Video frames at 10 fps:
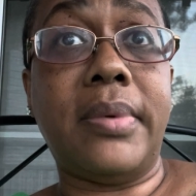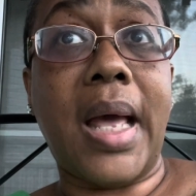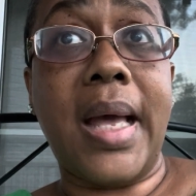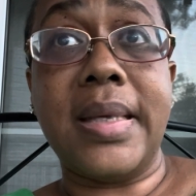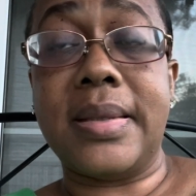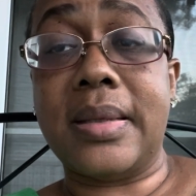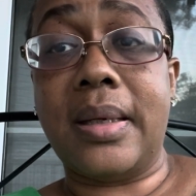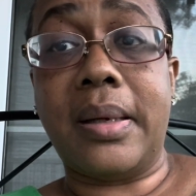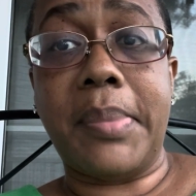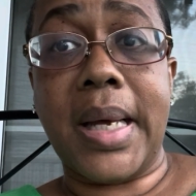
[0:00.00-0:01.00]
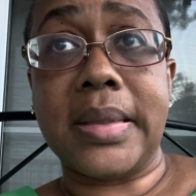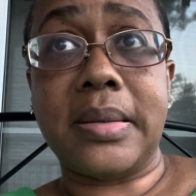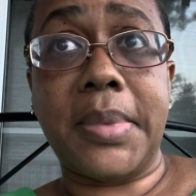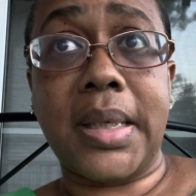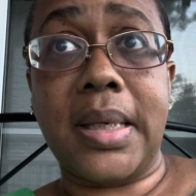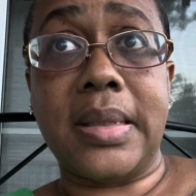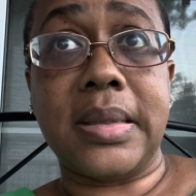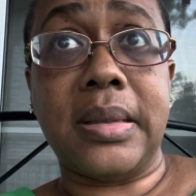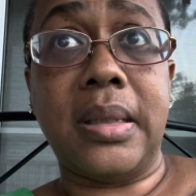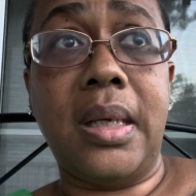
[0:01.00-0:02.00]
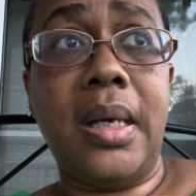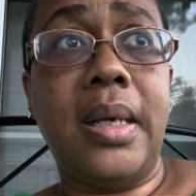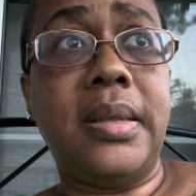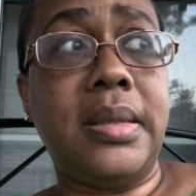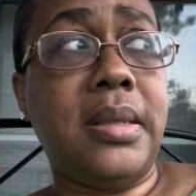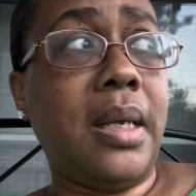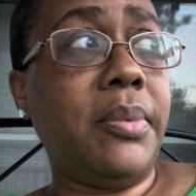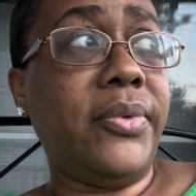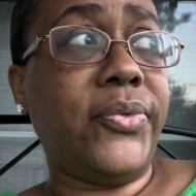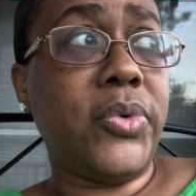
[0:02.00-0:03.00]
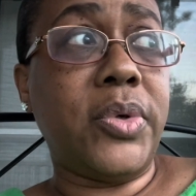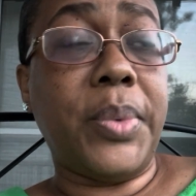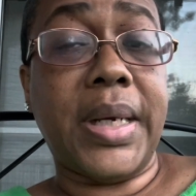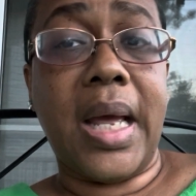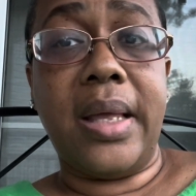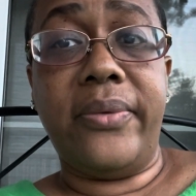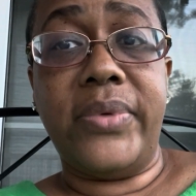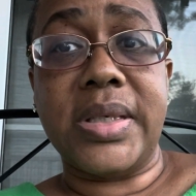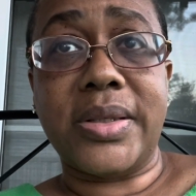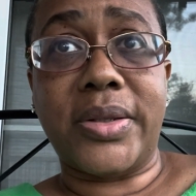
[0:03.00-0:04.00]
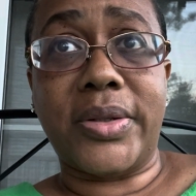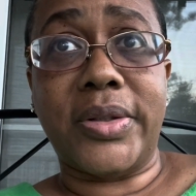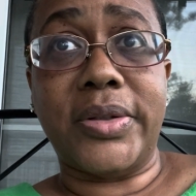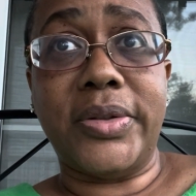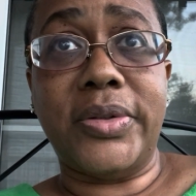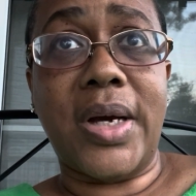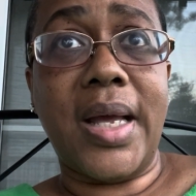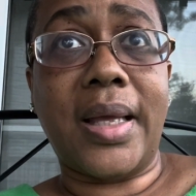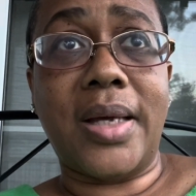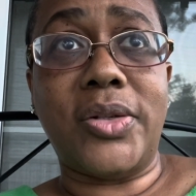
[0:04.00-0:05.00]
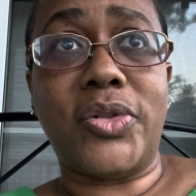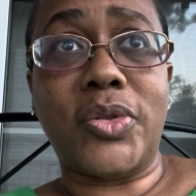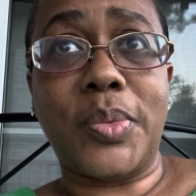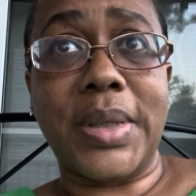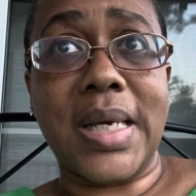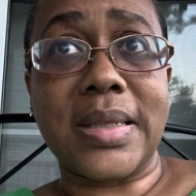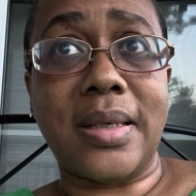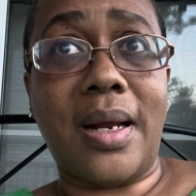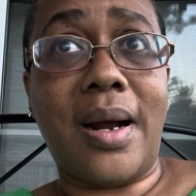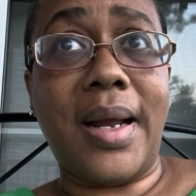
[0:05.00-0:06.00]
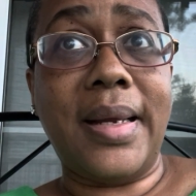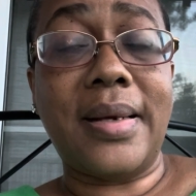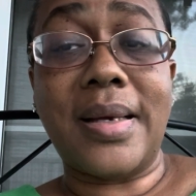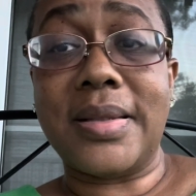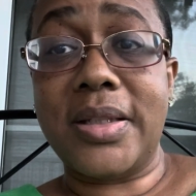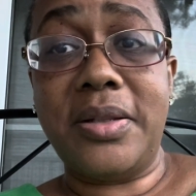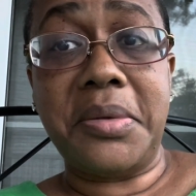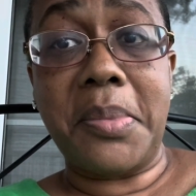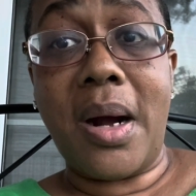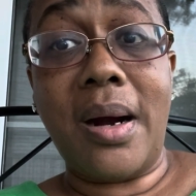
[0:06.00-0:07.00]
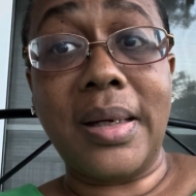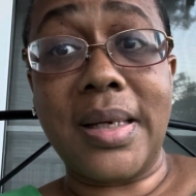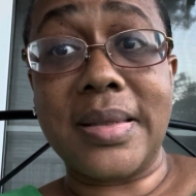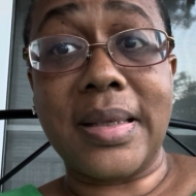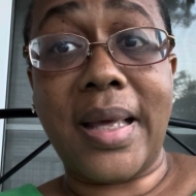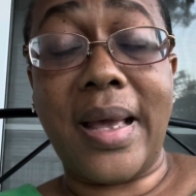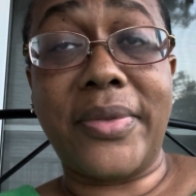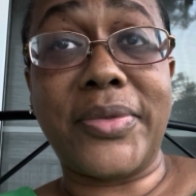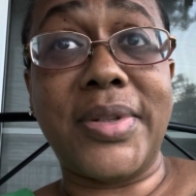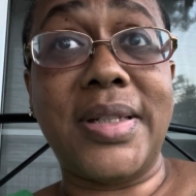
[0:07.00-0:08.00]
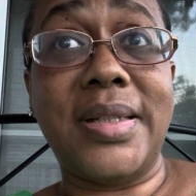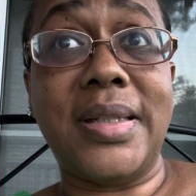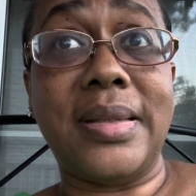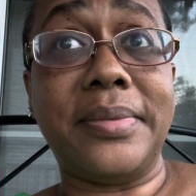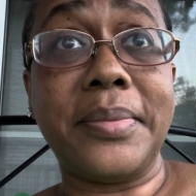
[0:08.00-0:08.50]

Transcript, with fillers: I had said goodbye to my cousin. The day before when I had visited her, you know, I kind of joked with her. I said, all right, I'll see you tomorrow, Cousin Catherine, and